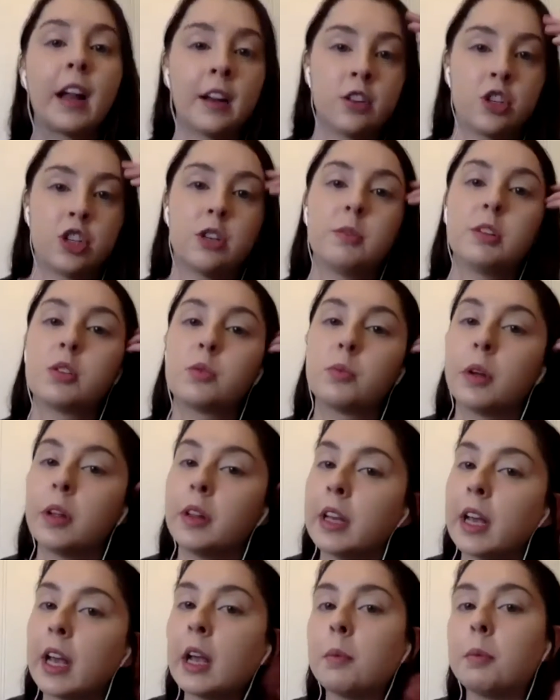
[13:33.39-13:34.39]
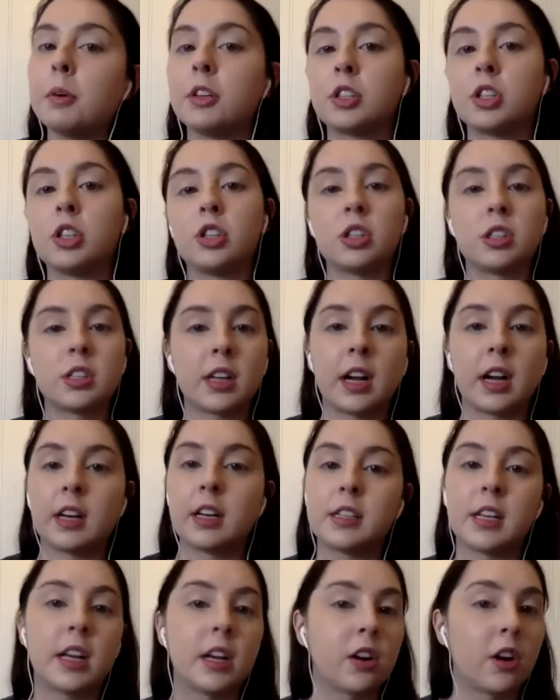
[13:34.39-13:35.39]
And she was really able to just kind of
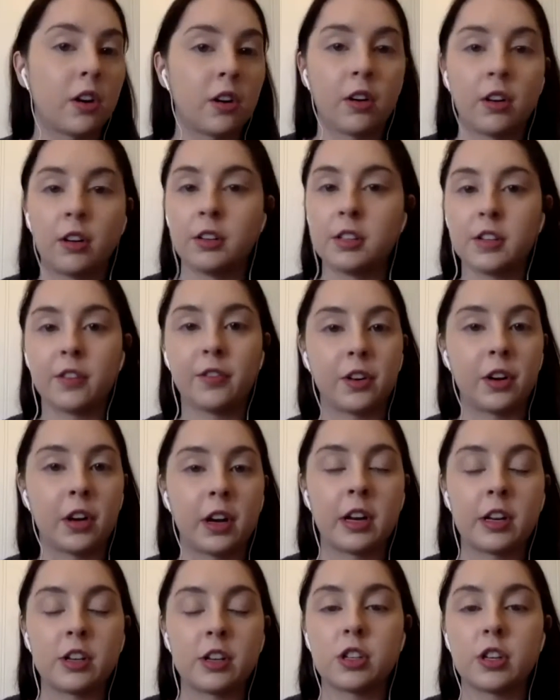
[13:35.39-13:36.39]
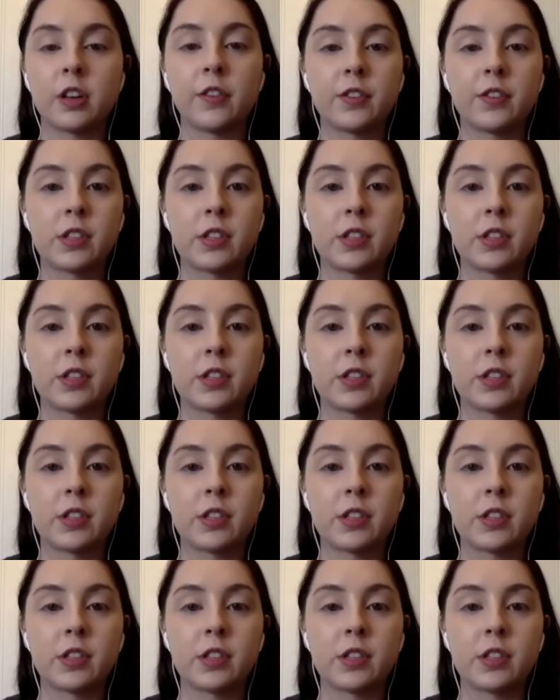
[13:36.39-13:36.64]
take on all different initiatives.